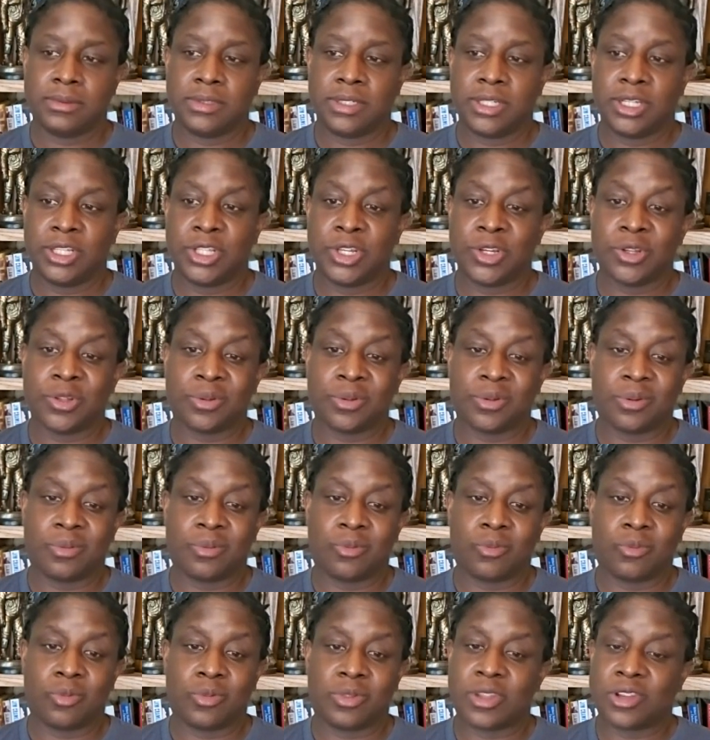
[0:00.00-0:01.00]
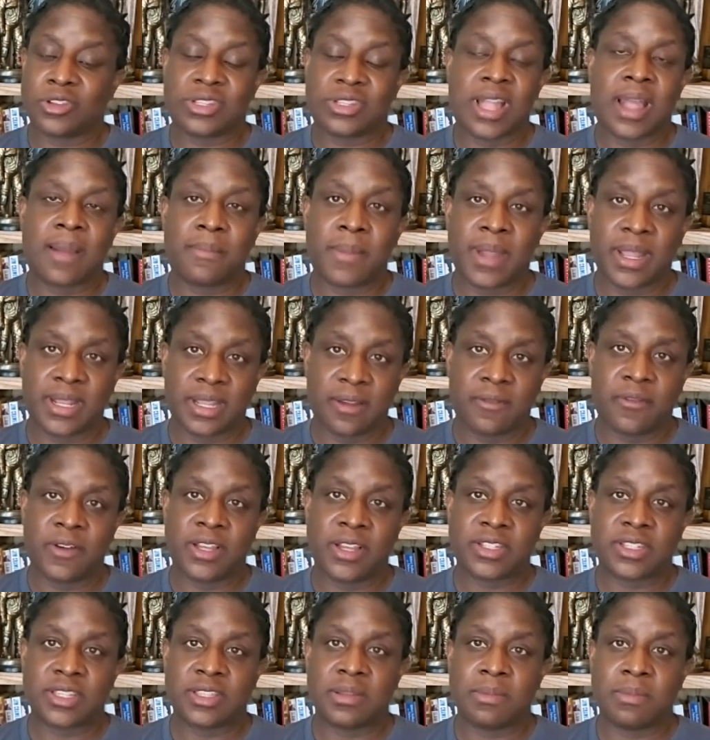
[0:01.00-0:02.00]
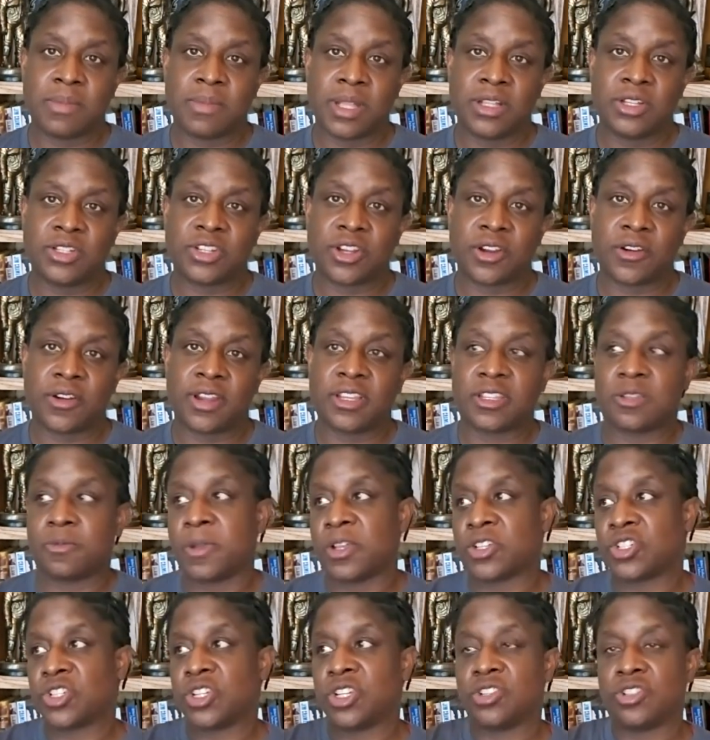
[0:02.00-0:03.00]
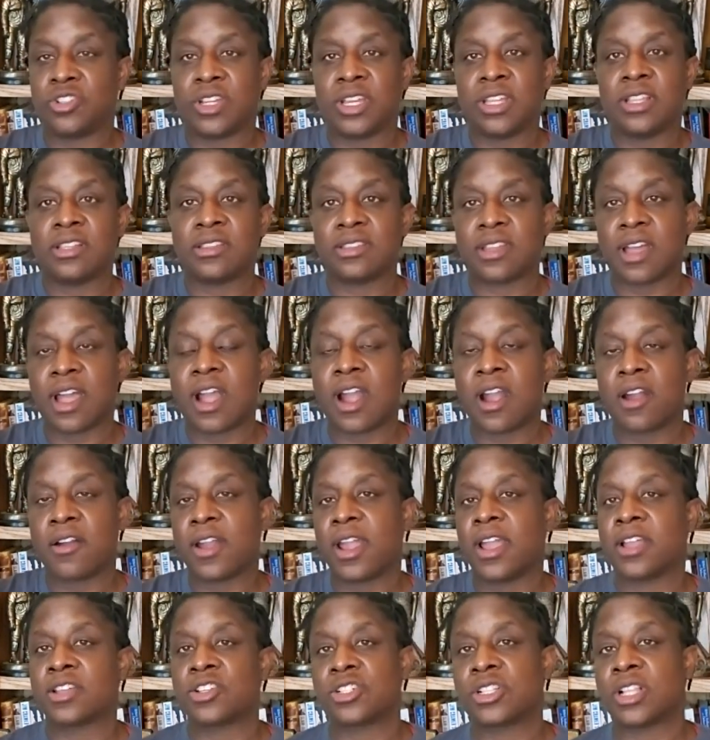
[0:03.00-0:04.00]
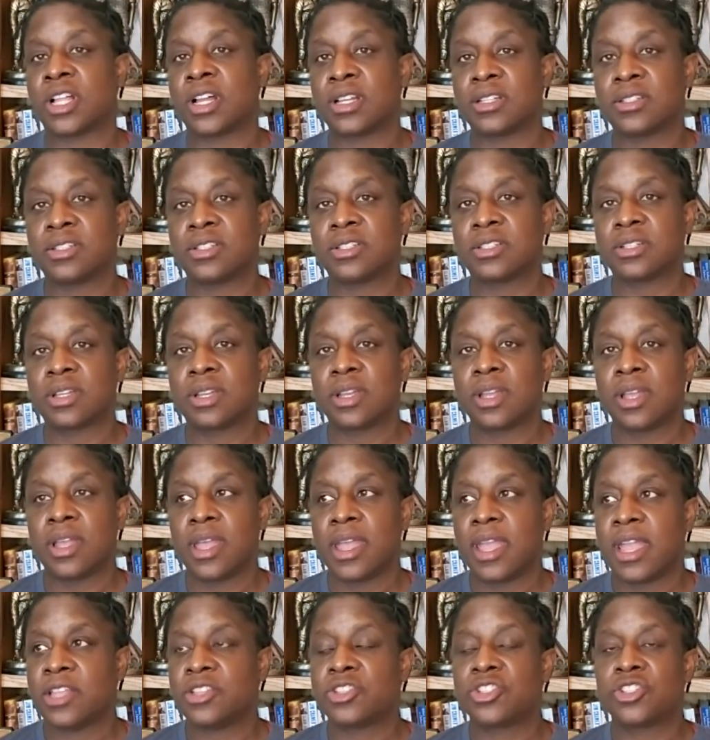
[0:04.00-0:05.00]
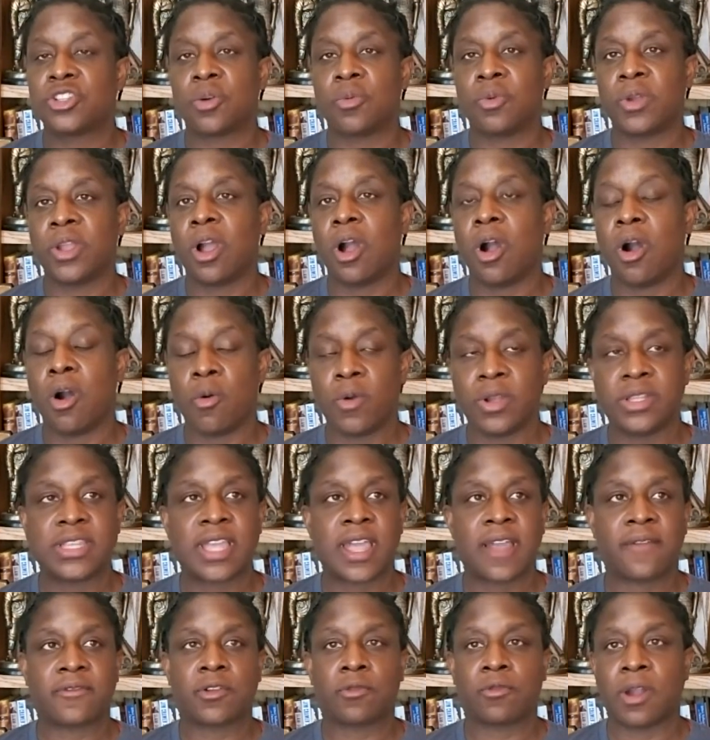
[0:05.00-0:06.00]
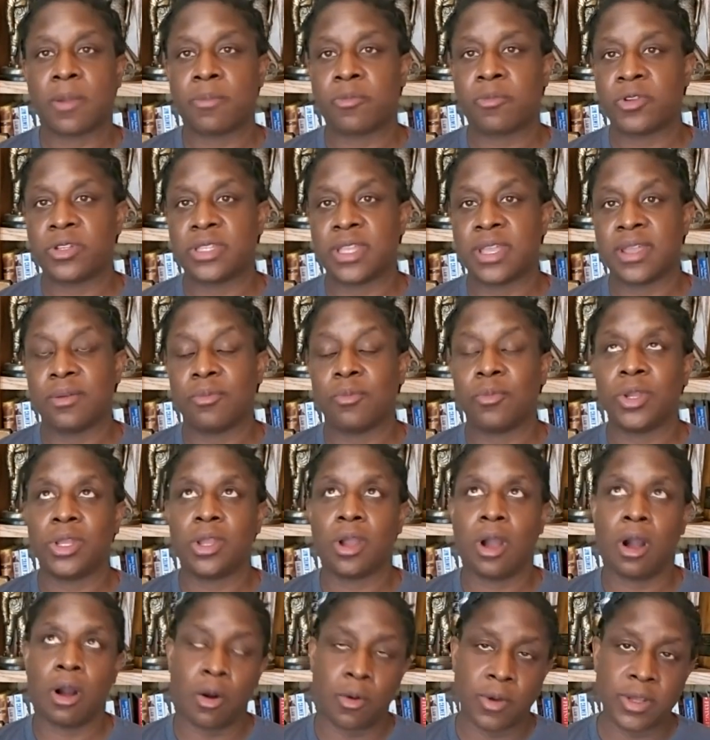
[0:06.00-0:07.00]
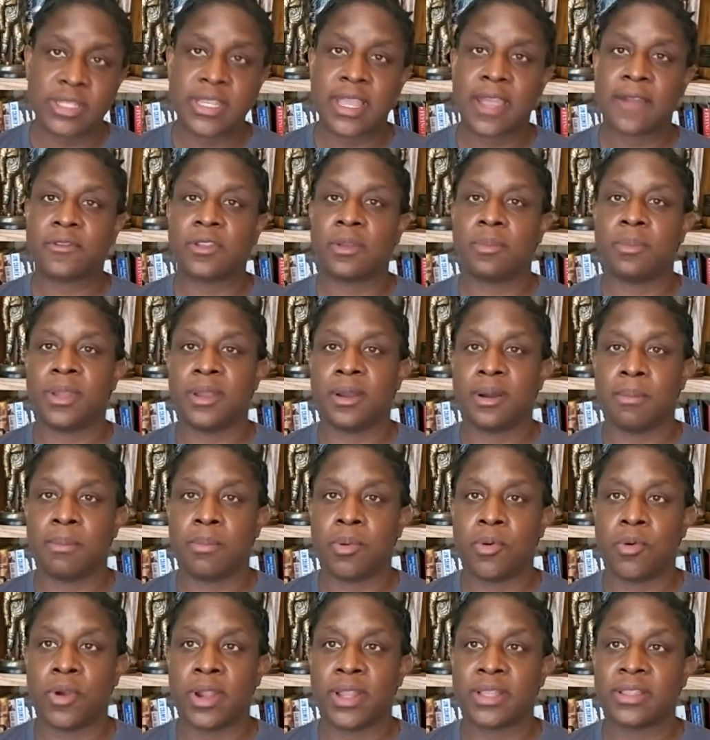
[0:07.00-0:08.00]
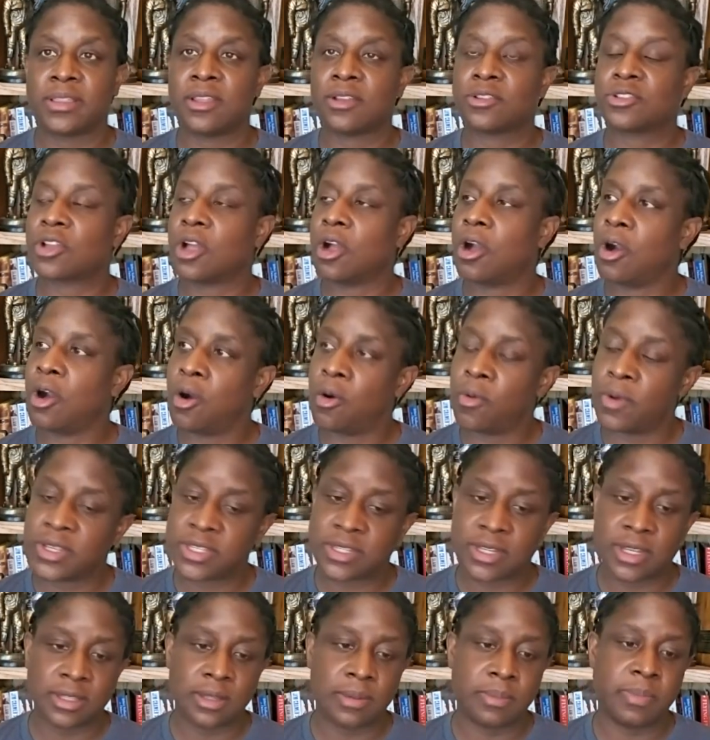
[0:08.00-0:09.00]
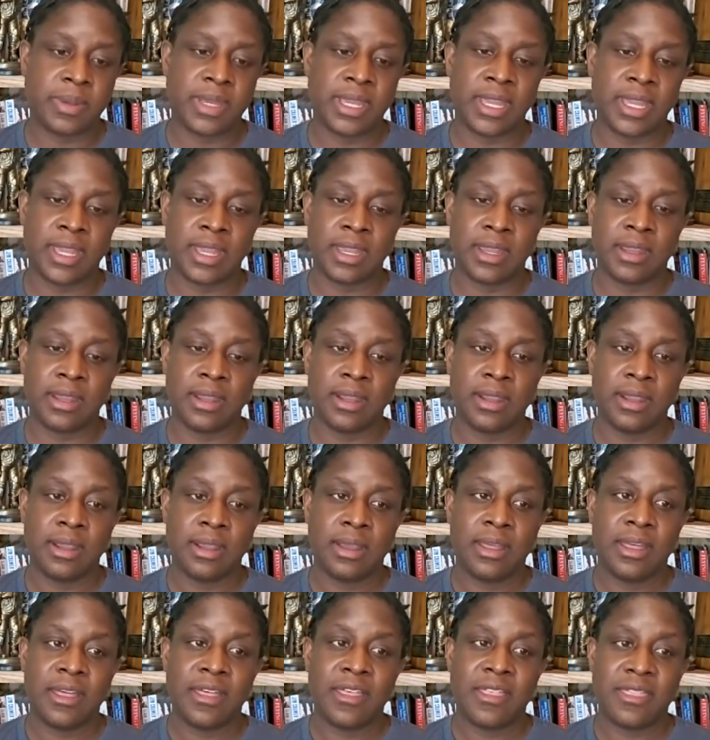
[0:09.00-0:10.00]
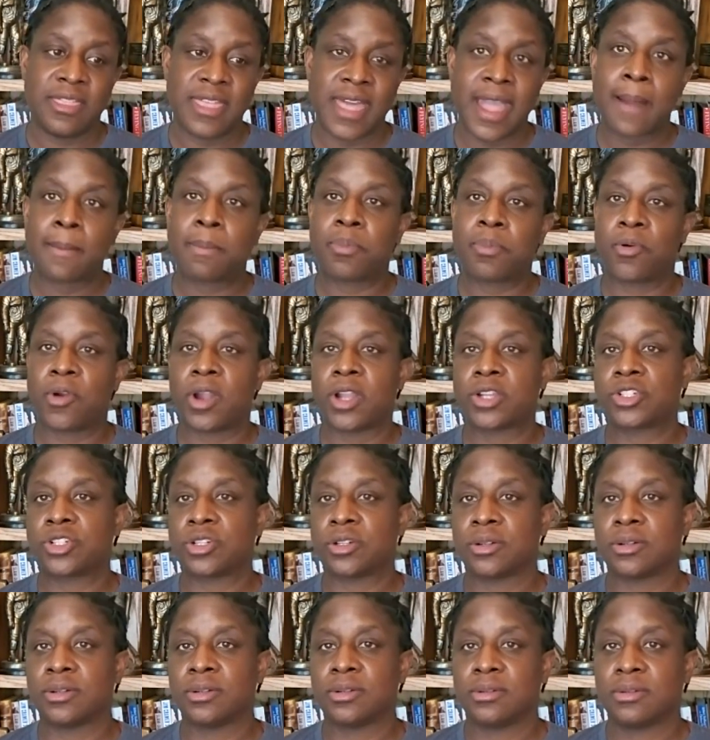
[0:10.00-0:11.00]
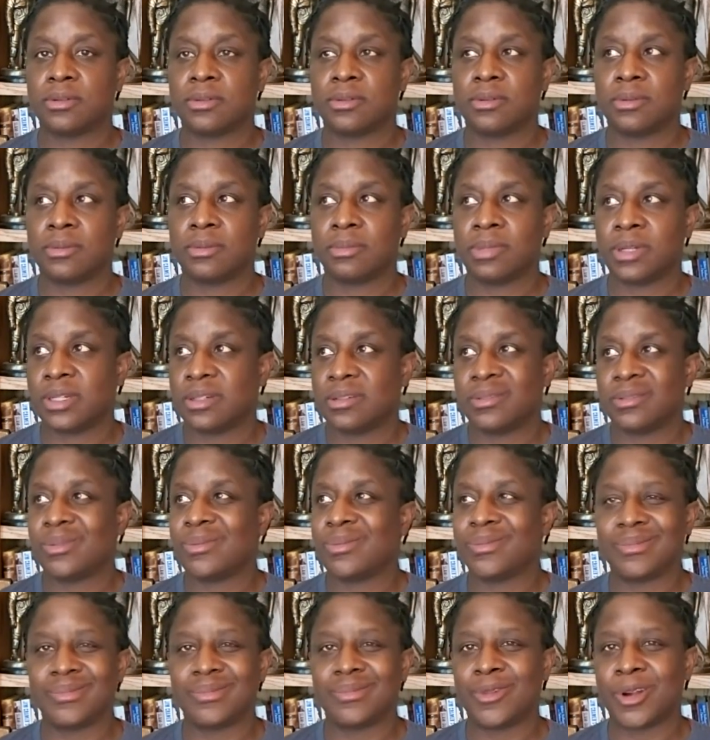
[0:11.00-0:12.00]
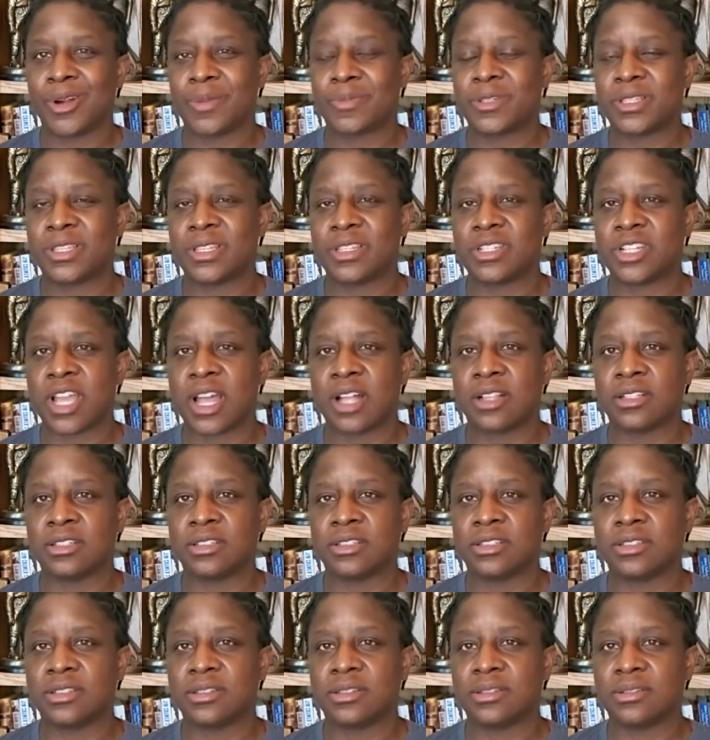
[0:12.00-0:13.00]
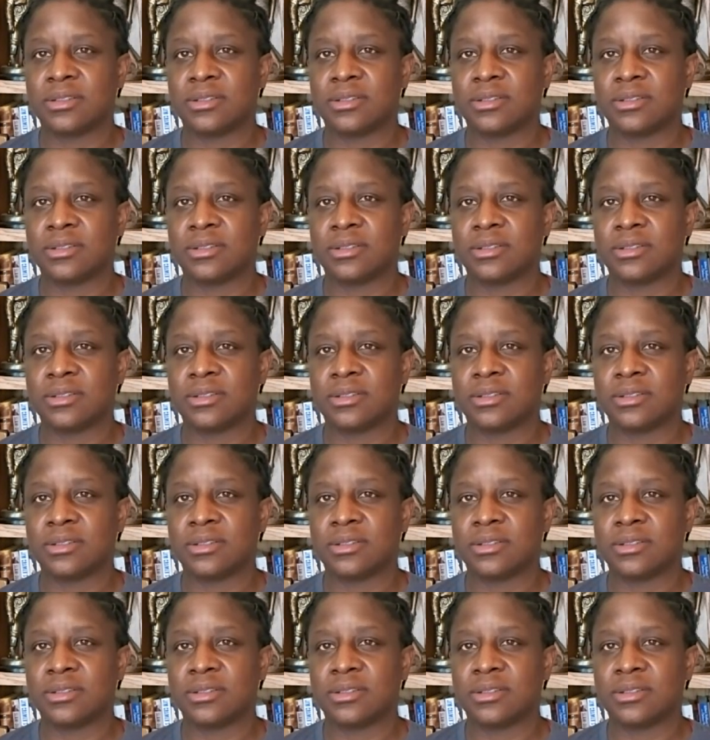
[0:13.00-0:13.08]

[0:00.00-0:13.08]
you know, there's not many of us in the military, especially as you get at the higher echelons. And so we always have to represent, we always have to be on point. There's always going to be that pressure, but we're up to the challenge.